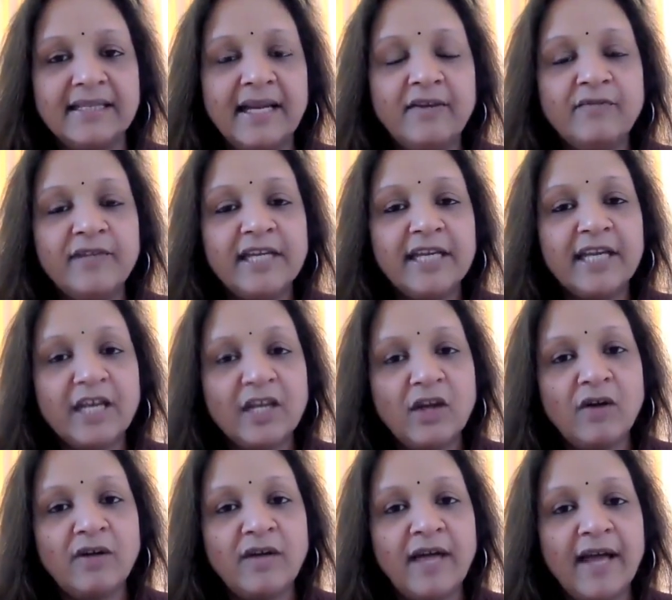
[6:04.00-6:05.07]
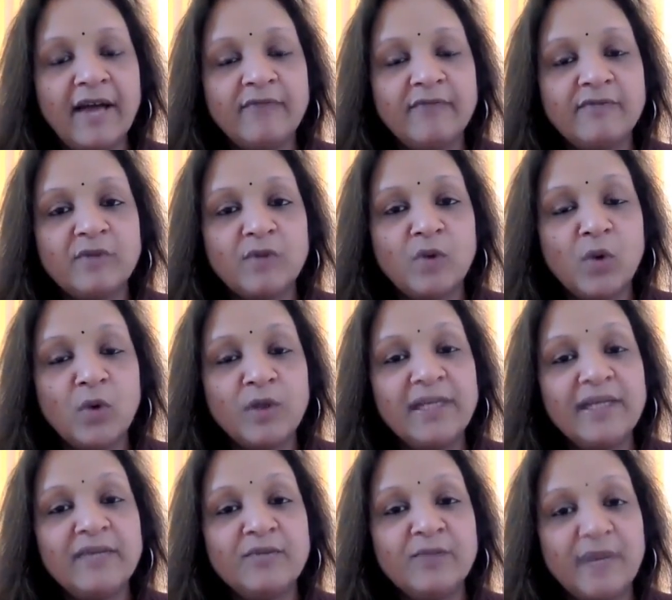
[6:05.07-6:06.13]
that we cannot have
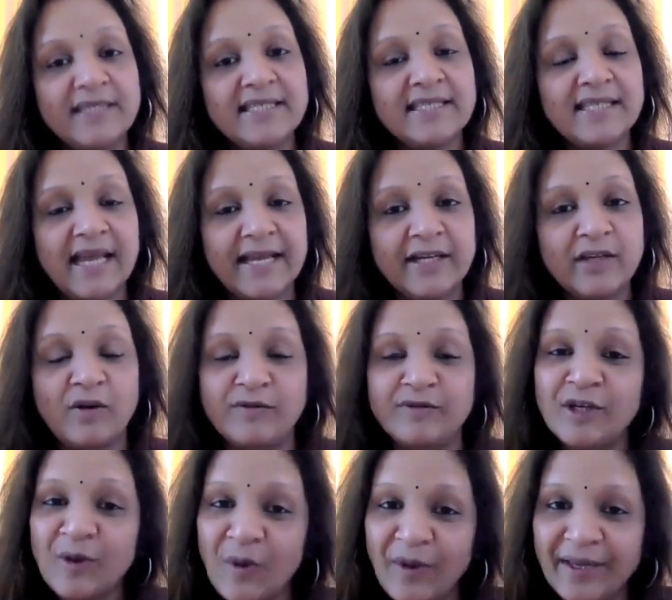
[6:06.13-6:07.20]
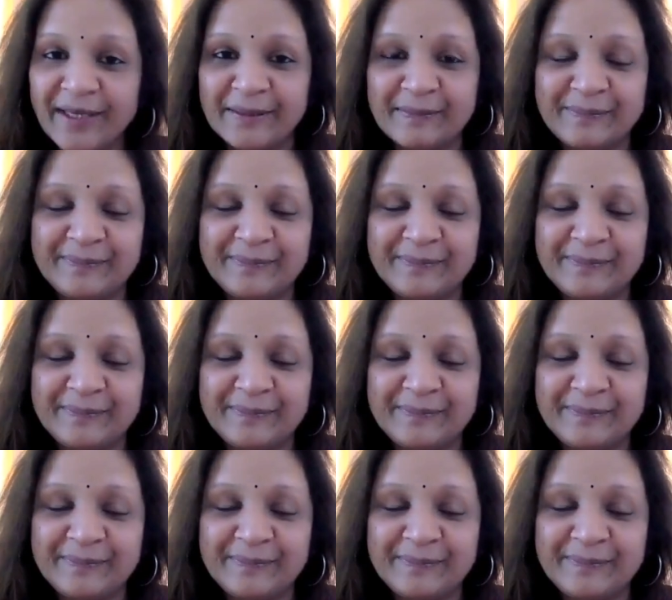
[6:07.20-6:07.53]
only one side of the coin.